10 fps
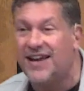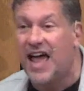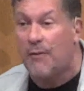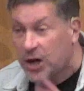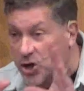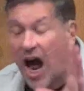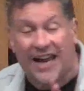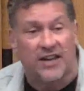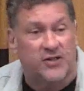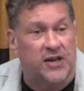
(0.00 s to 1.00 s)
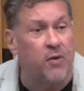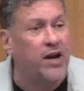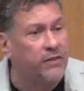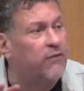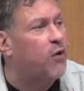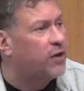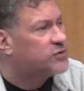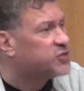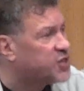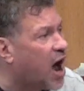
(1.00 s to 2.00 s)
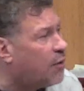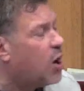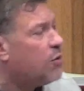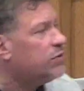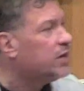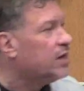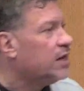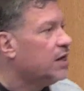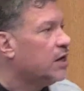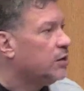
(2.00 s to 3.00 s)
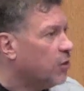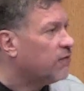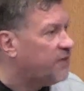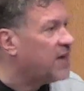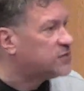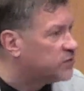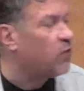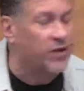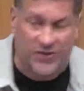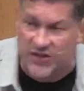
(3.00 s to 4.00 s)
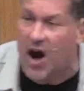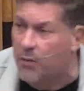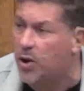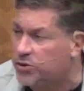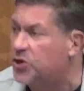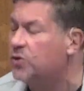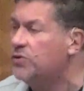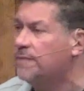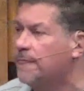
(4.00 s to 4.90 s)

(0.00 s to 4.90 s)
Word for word: And when you're talking to someone and they're full of sorrow, your face is full of sorrow too.